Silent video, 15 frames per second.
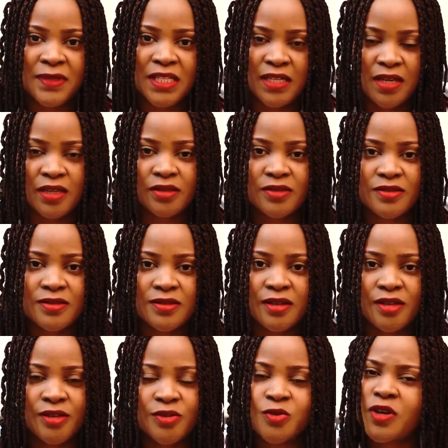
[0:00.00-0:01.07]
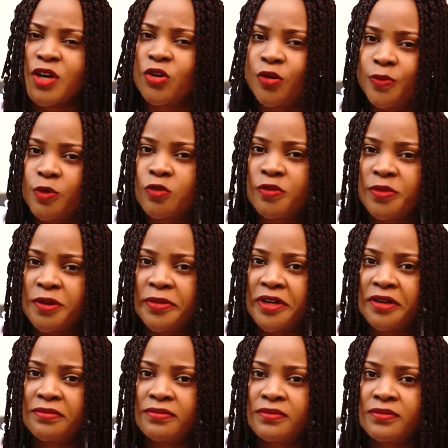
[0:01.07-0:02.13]
Yes. So I hope you
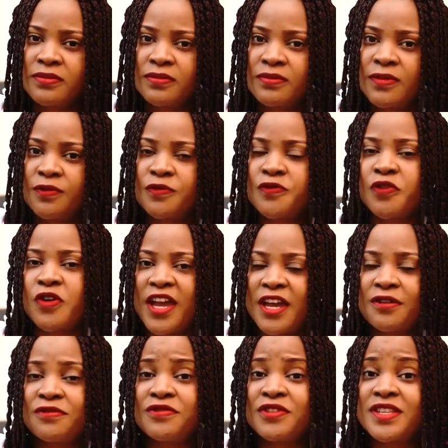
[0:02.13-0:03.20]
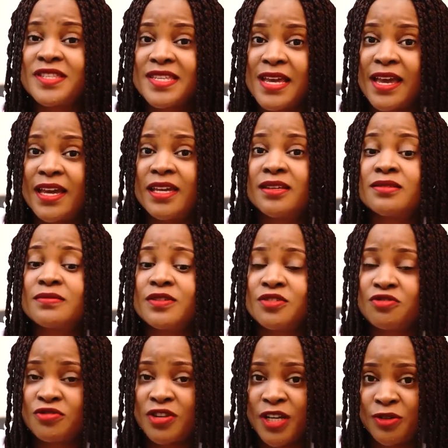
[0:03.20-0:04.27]
remember, for every 10
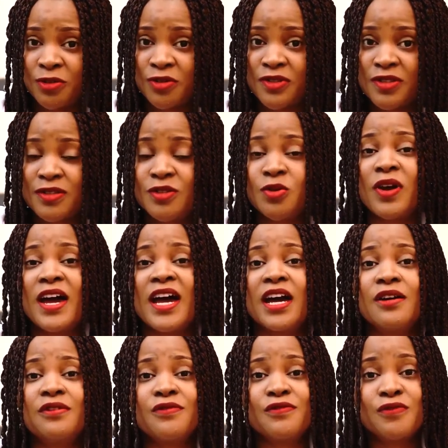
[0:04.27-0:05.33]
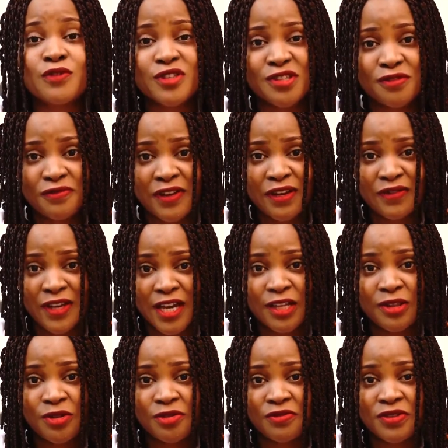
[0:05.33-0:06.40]
groundnuts, you have 45
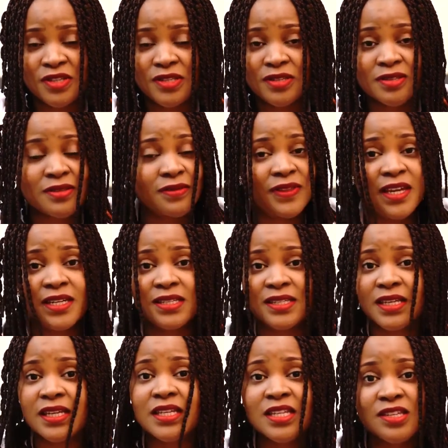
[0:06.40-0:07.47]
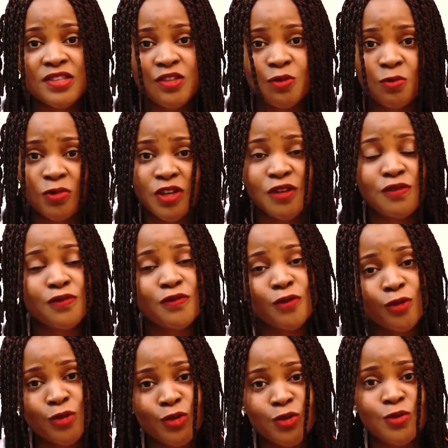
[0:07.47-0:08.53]
calories. That is an easy way
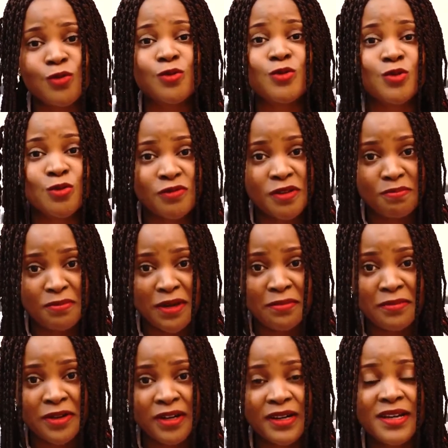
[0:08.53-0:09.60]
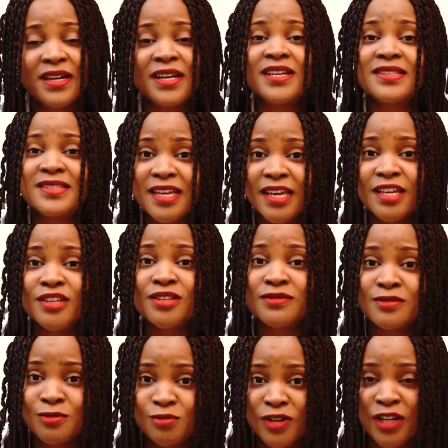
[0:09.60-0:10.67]
for you to remember.
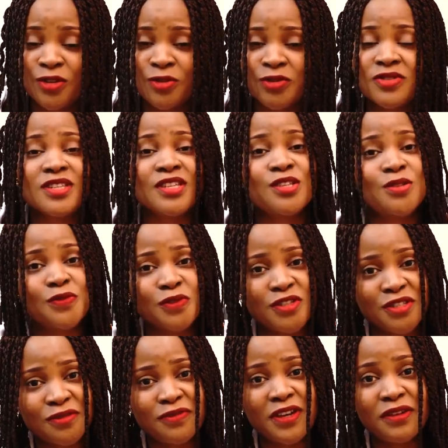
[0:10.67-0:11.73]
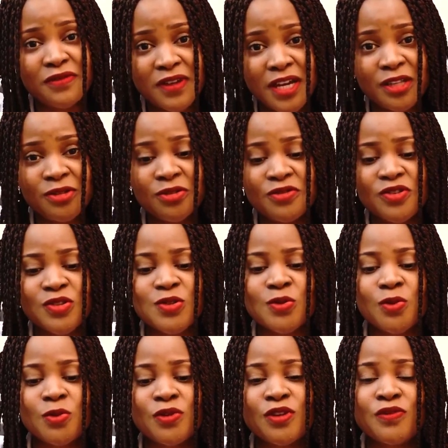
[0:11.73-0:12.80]
10 groundnuts is 45 calories.
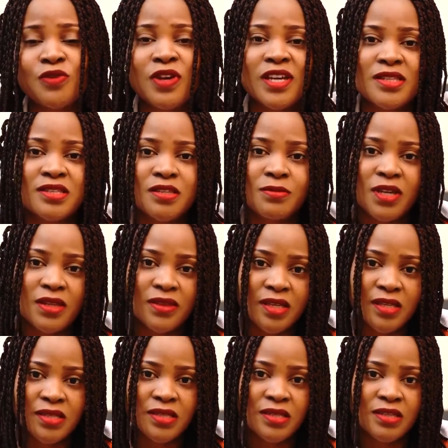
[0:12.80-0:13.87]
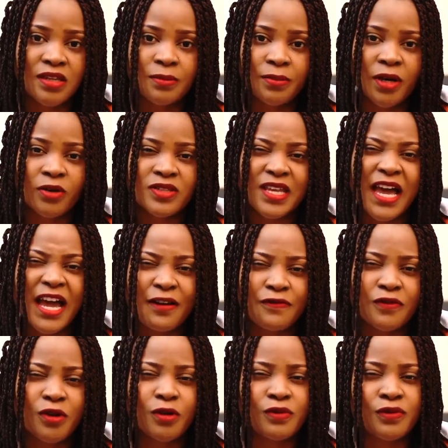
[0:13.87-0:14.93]
So if you estimate this is about
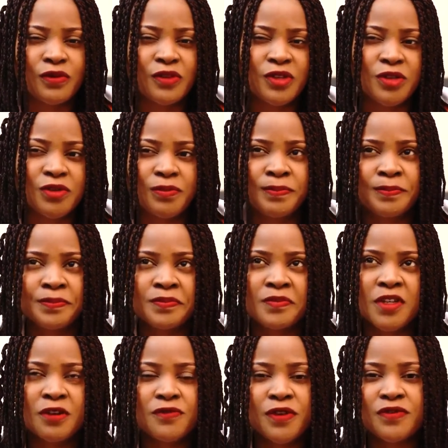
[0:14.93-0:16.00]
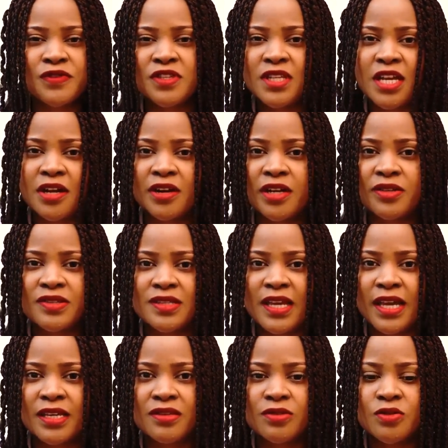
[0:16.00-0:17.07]
half of the 50 naira
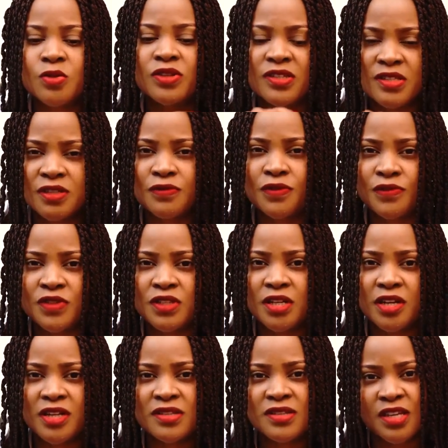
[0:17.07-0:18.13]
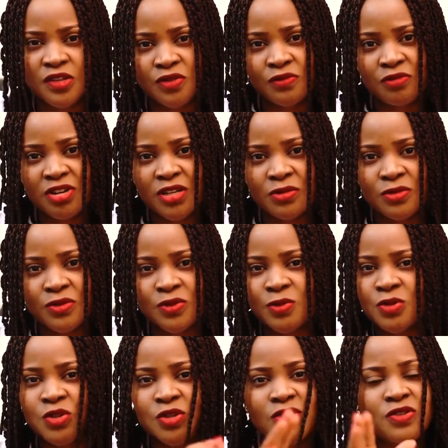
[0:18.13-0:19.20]
size. No, this is the 50 naira size of groundnuts.
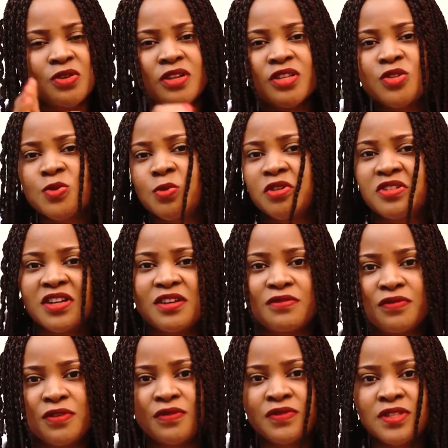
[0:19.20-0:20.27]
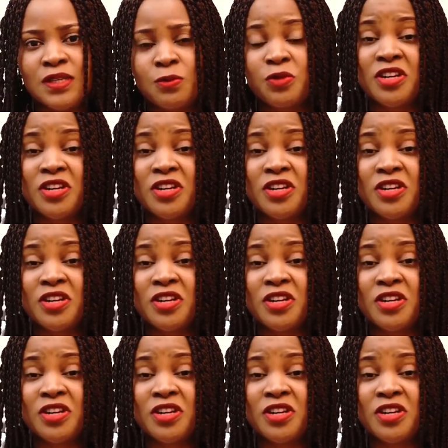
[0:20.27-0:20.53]
So just call it 250.